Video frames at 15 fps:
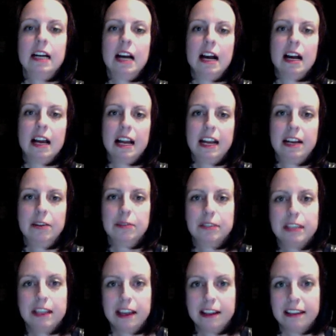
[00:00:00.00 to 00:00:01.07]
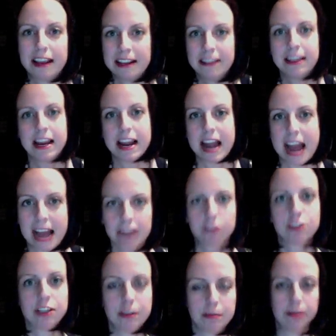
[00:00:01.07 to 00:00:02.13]
Uh, and I don't say that lightly, I
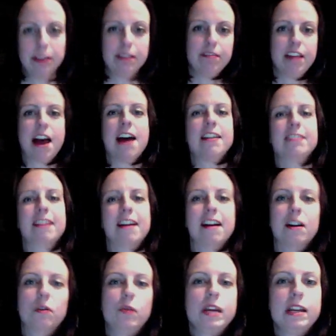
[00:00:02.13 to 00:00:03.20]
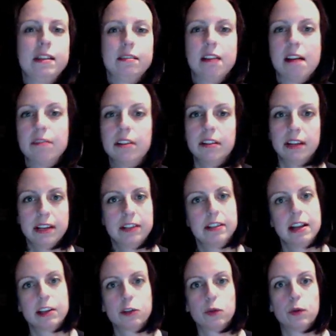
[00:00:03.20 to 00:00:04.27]
actually believe that. Uh, we level the
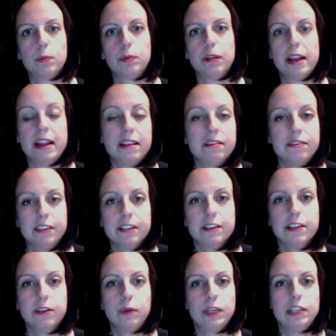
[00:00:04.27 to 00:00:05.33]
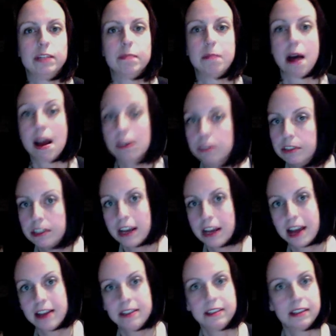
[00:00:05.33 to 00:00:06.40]
intellectual playing field, we
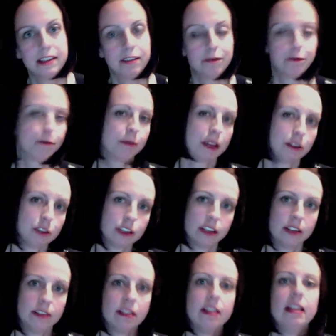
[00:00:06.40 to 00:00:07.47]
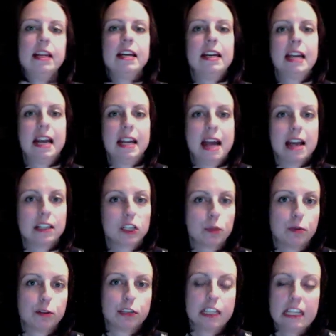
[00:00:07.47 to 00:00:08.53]
democratize information and
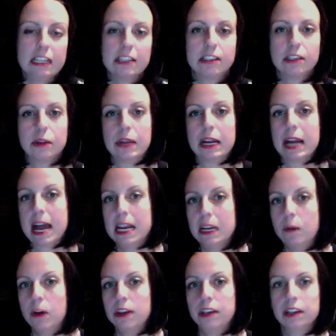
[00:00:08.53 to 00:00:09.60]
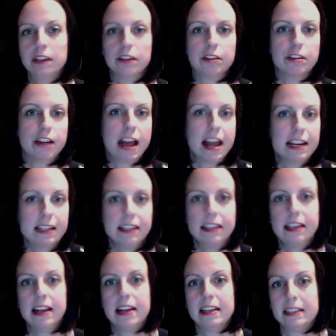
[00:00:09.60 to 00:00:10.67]
expertise so that anyone can learn
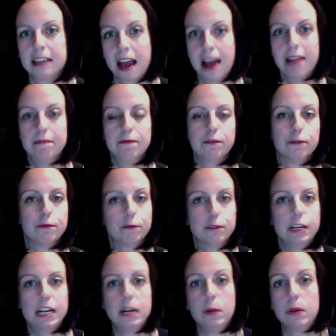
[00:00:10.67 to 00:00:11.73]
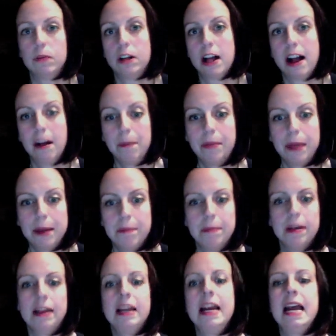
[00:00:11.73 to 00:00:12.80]
anything, anytime for free, and we will help them.
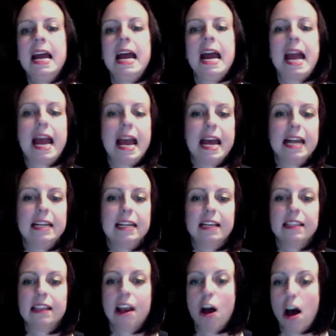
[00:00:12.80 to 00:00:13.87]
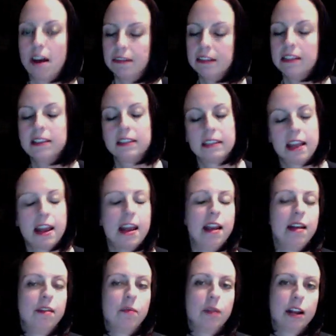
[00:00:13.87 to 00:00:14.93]
And as I often
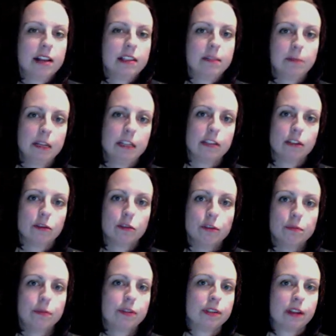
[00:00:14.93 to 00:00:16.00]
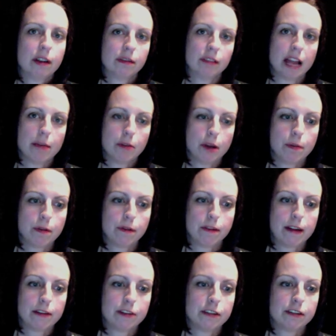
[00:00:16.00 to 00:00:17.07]
say when I speak to groups of library
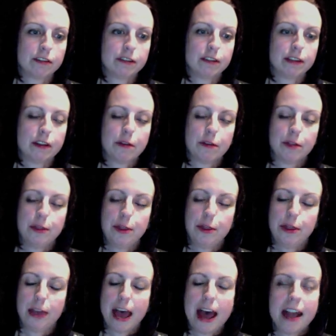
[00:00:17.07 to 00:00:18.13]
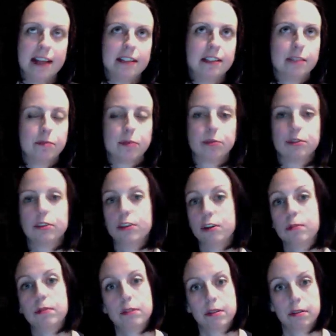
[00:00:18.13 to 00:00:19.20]
professionals, you know, that is the most
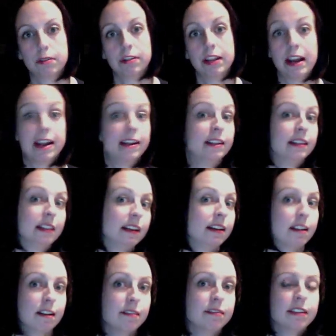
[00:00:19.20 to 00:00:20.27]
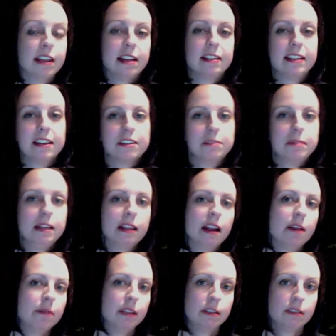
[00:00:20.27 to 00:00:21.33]
noble goal that I can think of. And that tells me that
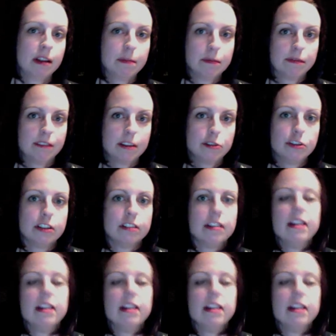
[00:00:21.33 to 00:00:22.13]
I'm in the right profession.